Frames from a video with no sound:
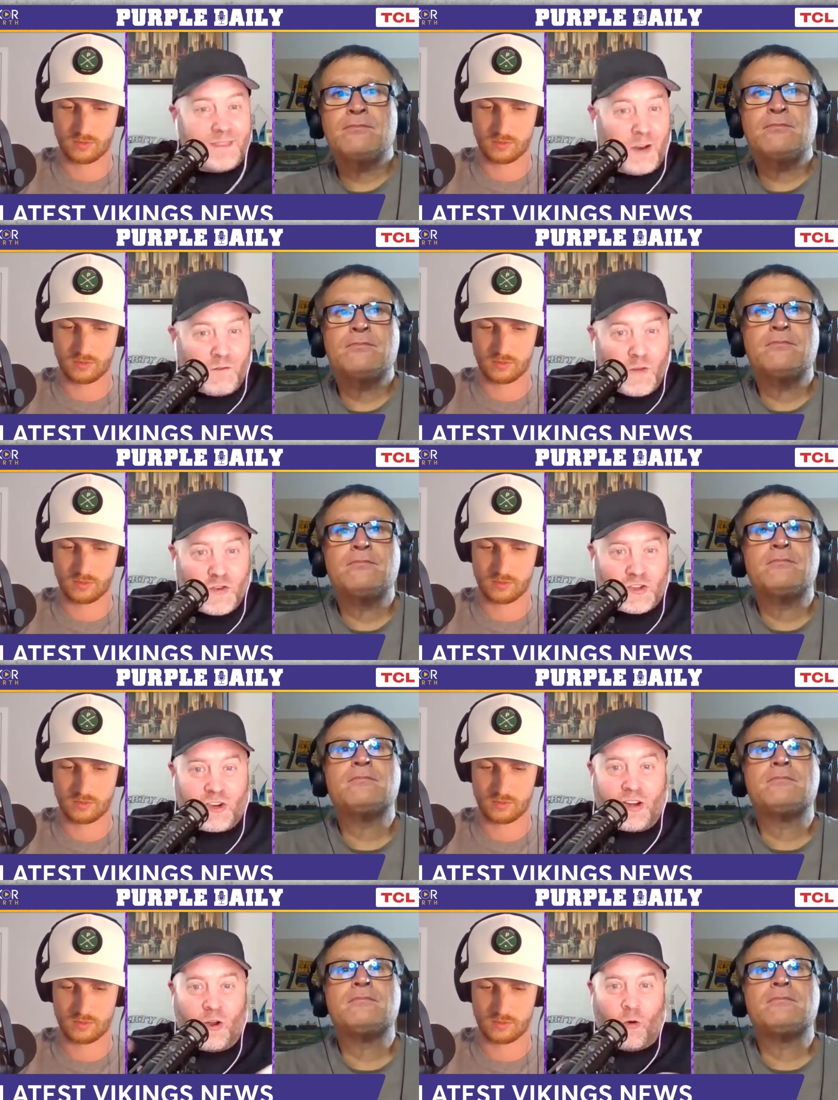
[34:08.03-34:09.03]
Speaker 1: your future
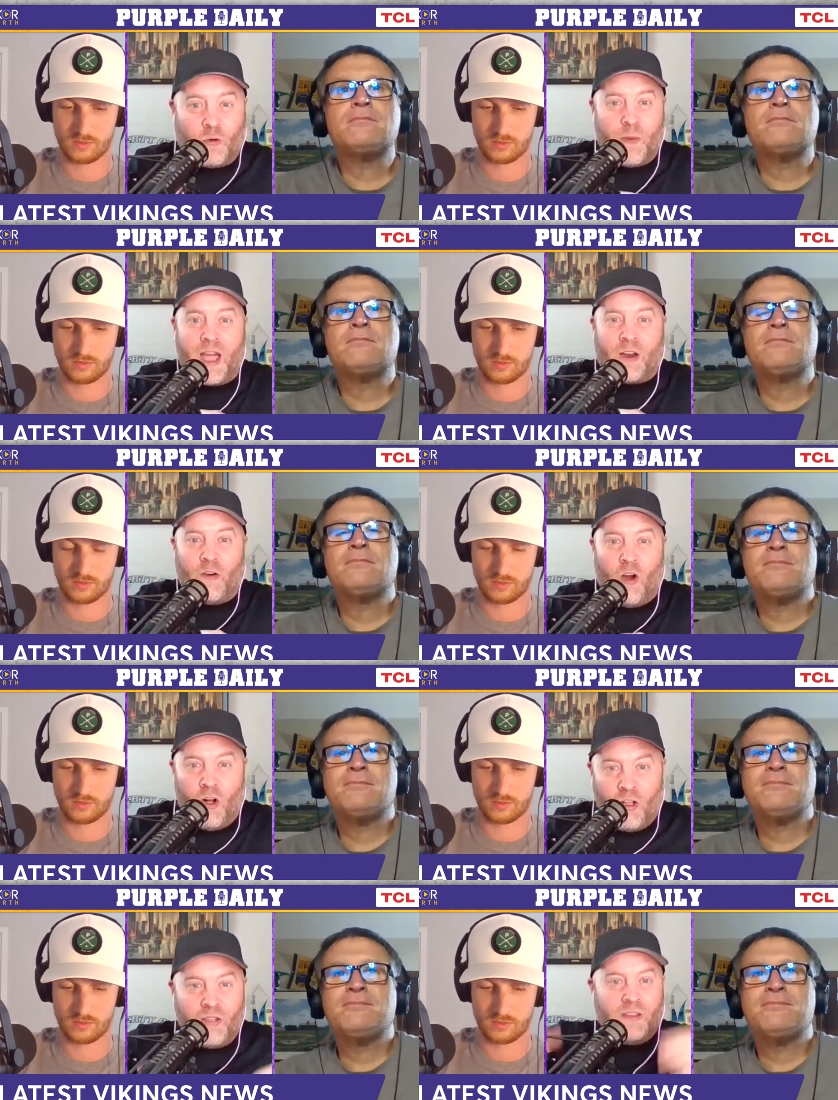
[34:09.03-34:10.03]
starting quarterback are
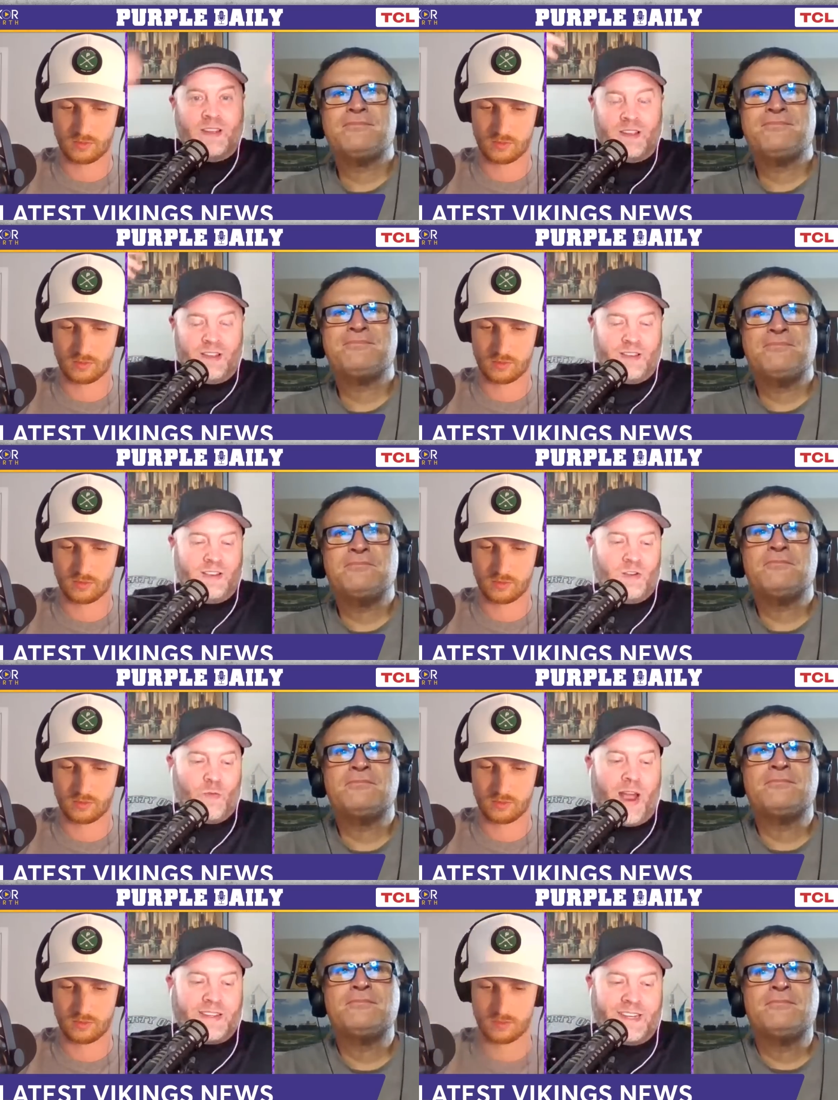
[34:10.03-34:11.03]
all
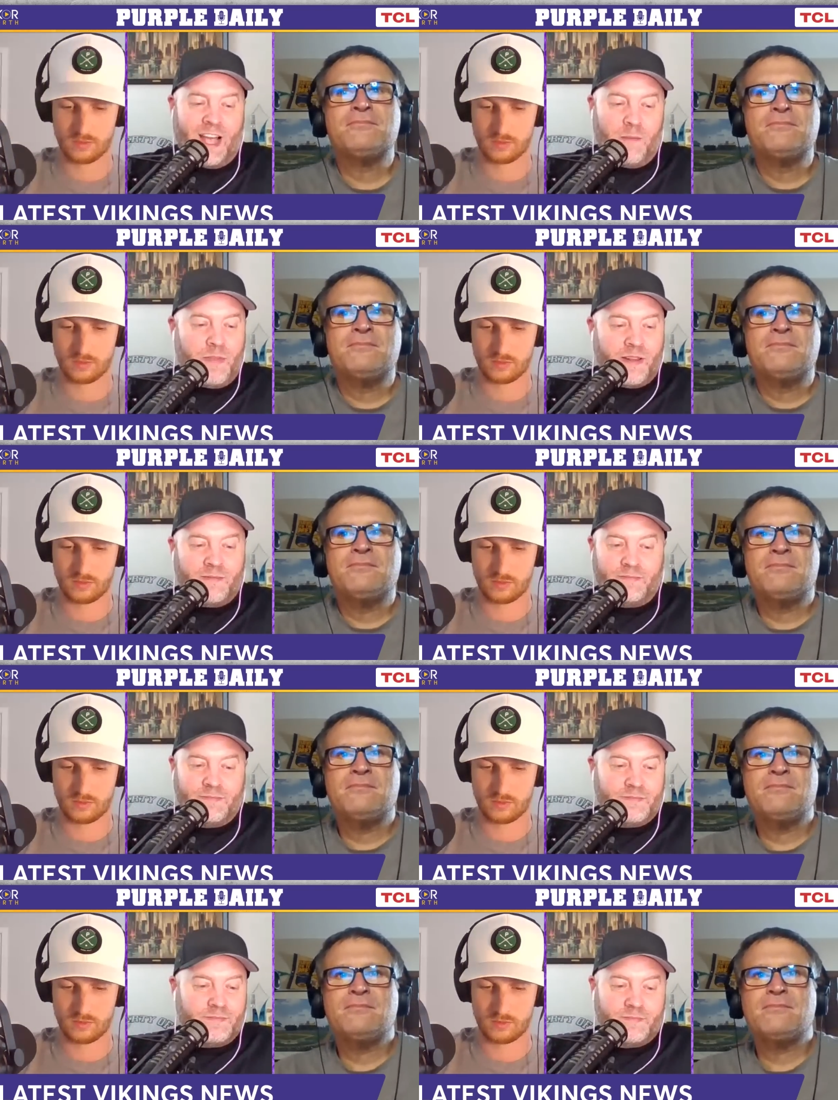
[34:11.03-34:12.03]
rising up, then
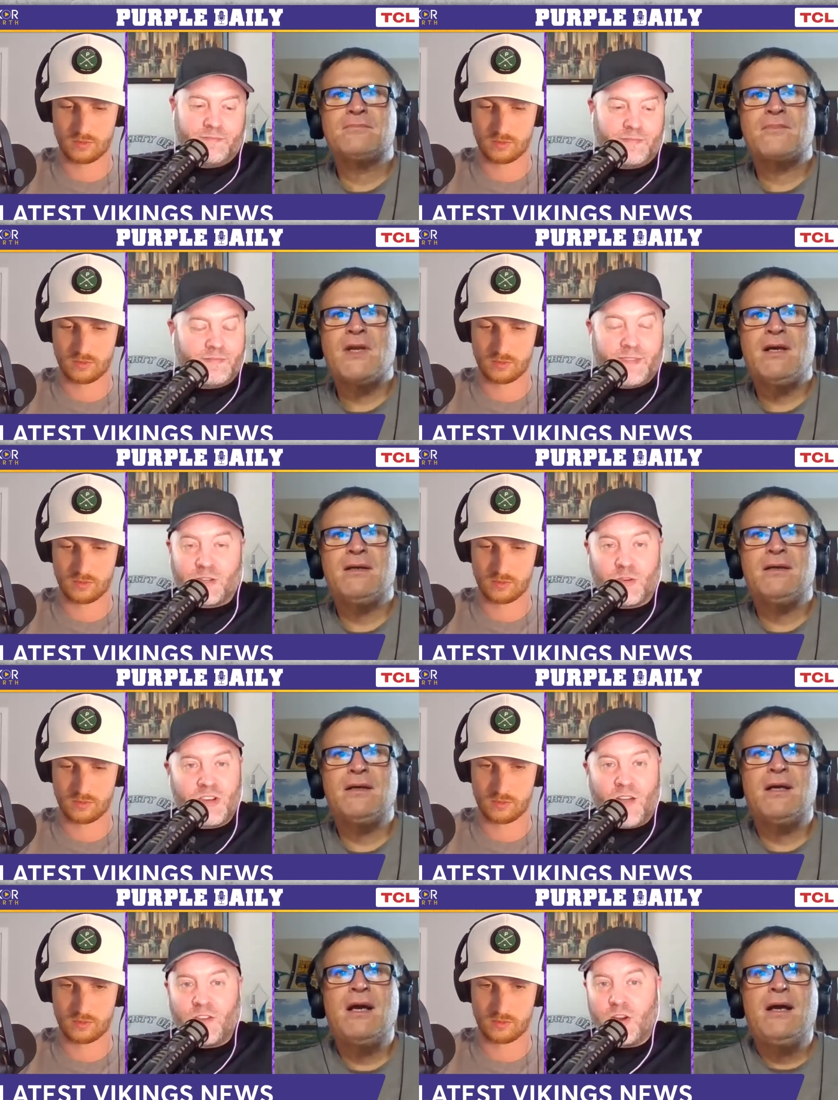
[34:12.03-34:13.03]
that's what
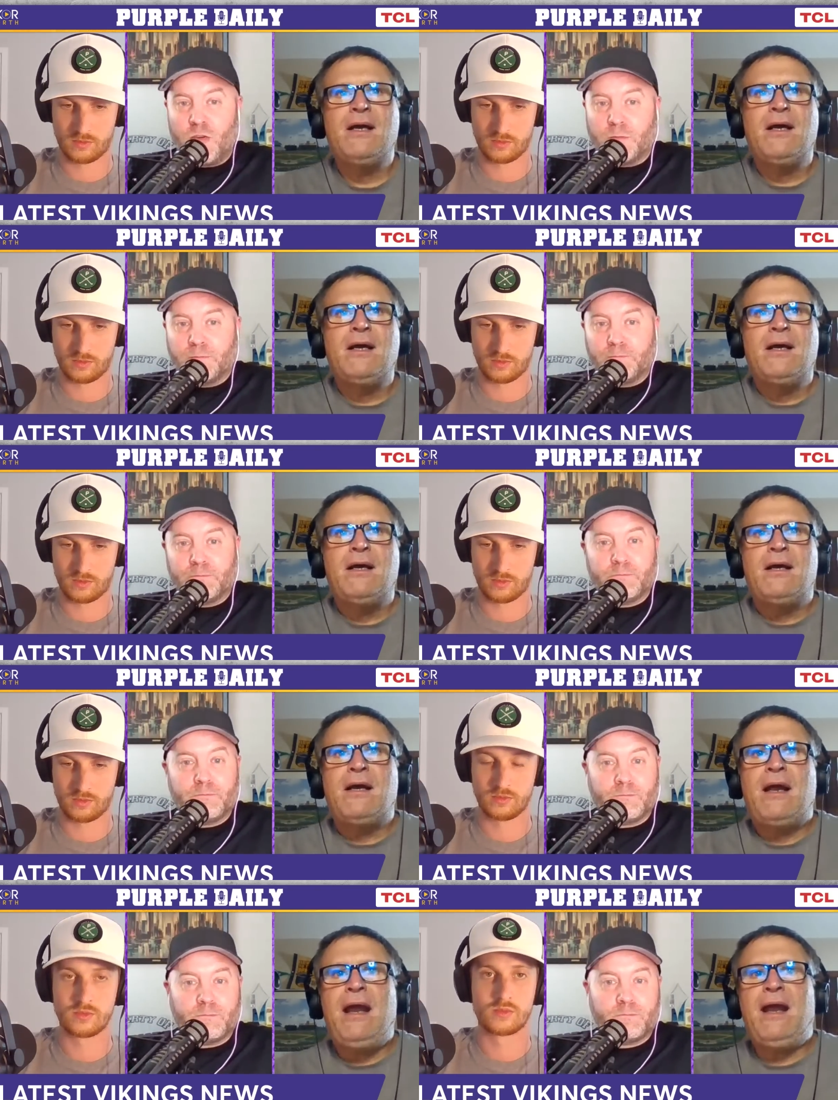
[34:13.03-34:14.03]
you have to do.
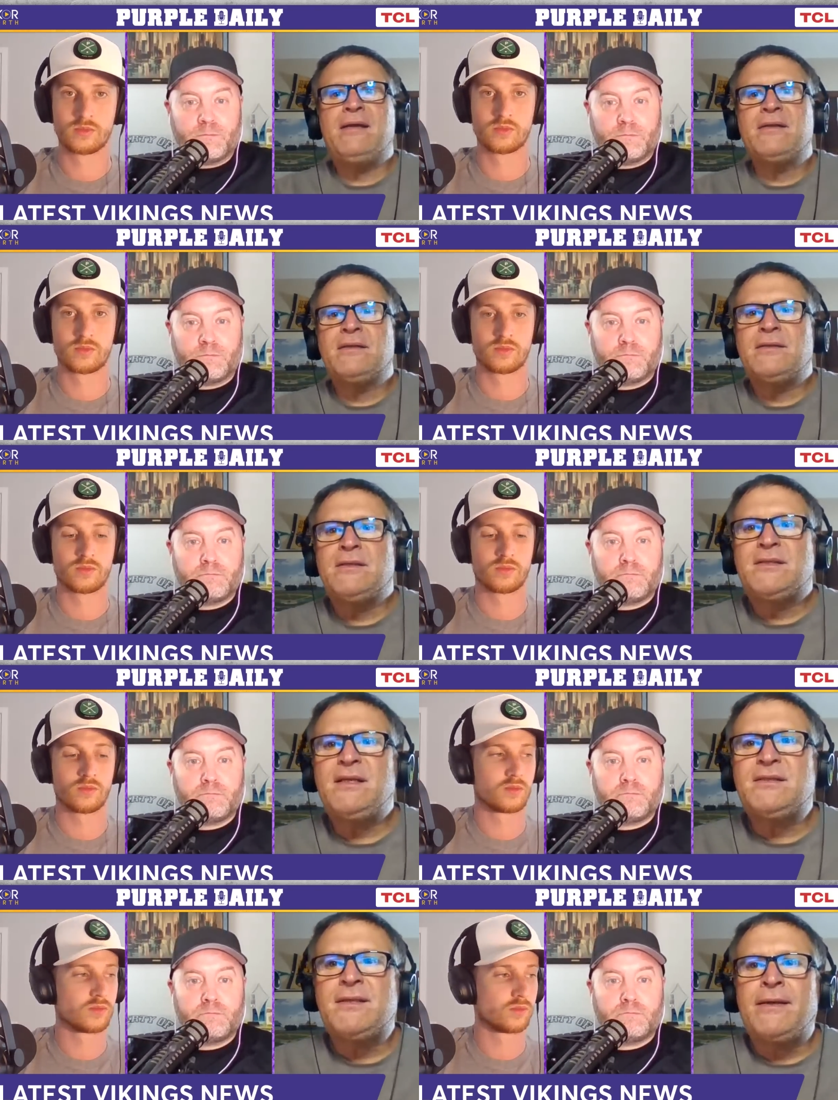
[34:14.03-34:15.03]
Speaker 2: And
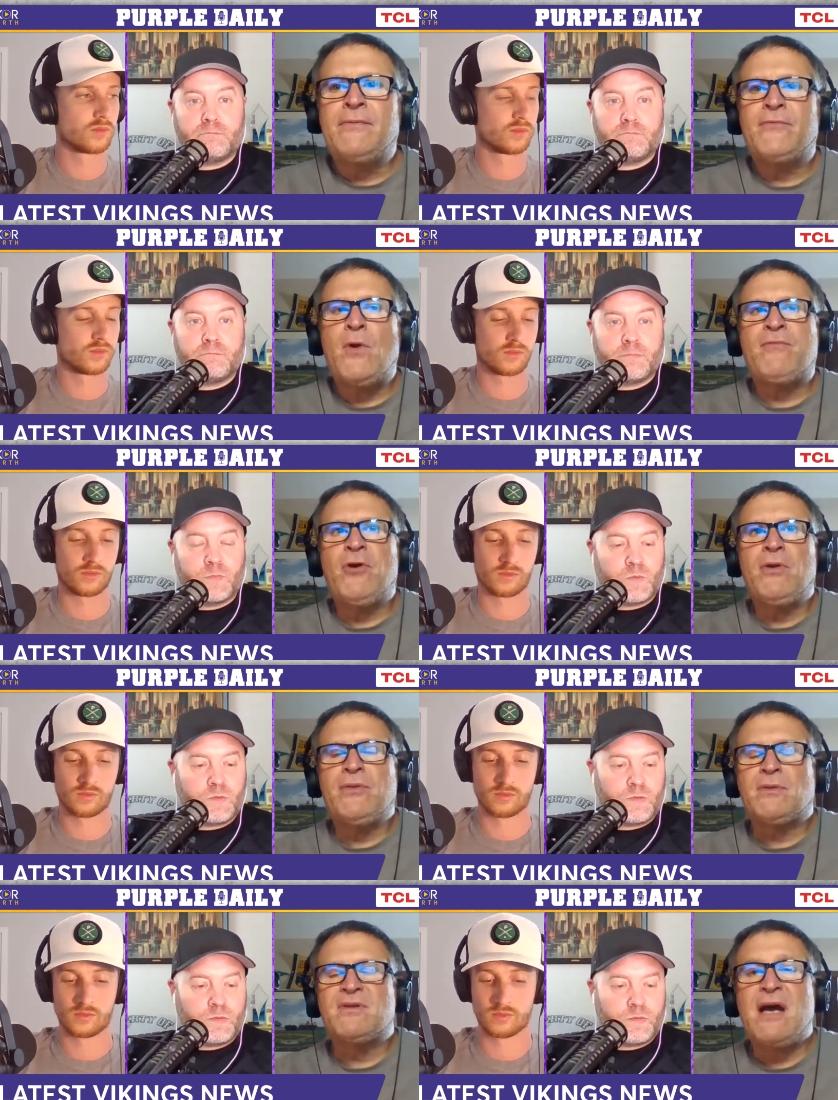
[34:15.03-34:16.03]
since
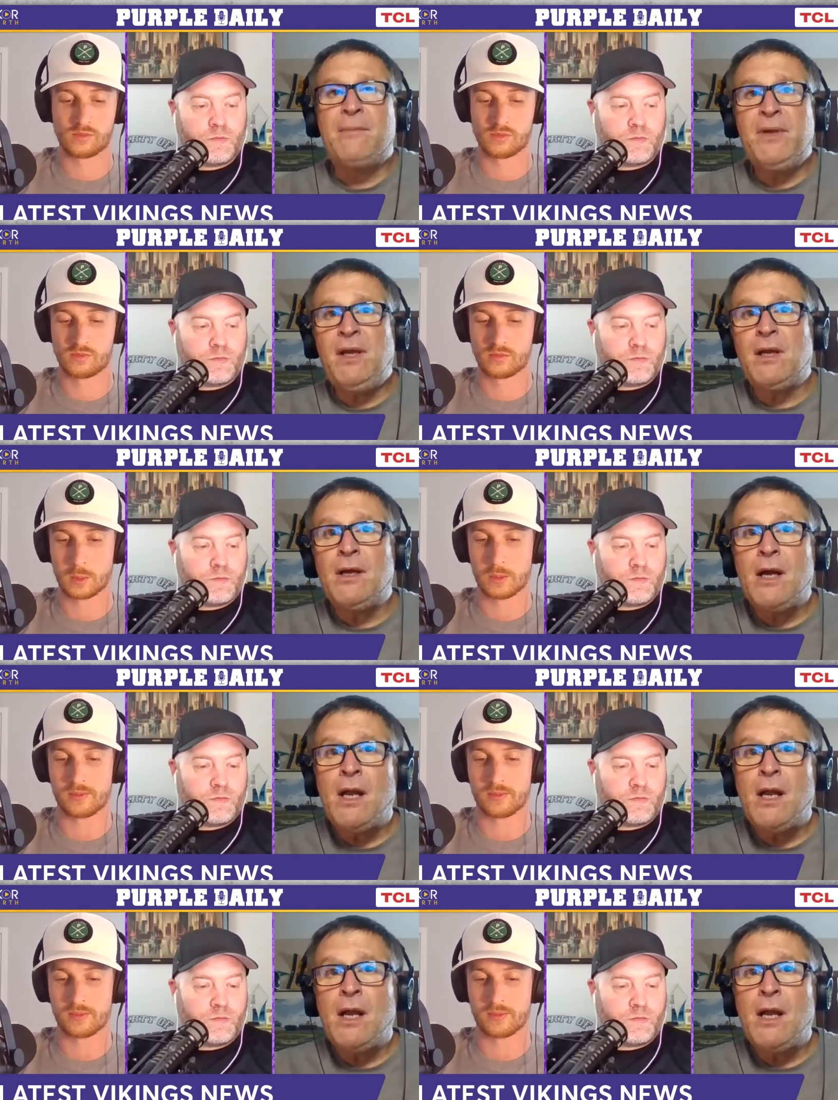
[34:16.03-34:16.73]
for the time being,